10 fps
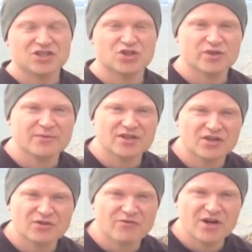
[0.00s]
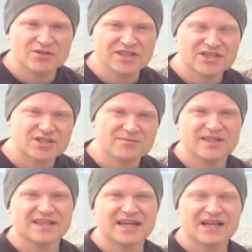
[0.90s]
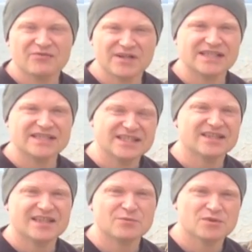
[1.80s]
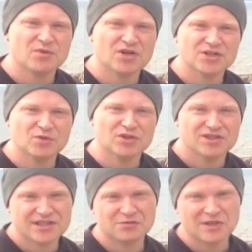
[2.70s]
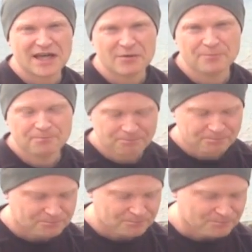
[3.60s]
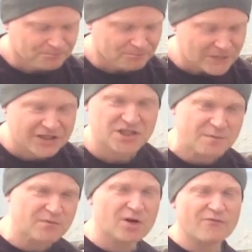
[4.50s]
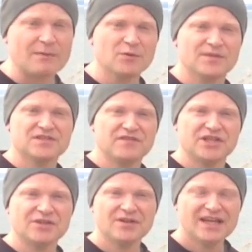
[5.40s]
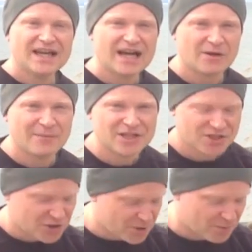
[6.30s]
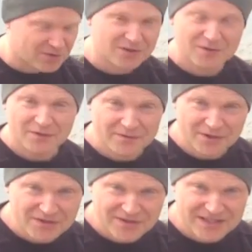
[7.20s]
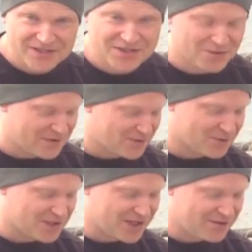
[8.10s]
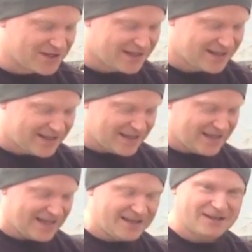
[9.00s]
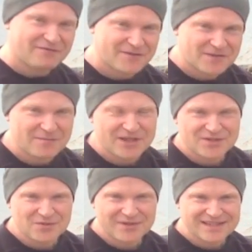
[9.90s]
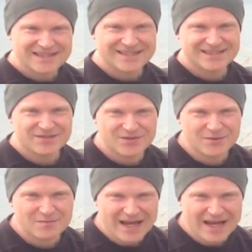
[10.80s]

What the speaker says: enjoyment on the road, and it's something that I really didn't think was possible until now. Just before I wrap up this video, I'll mention a couple of other things to do with audio. Here in front of me, as always, is the Zoom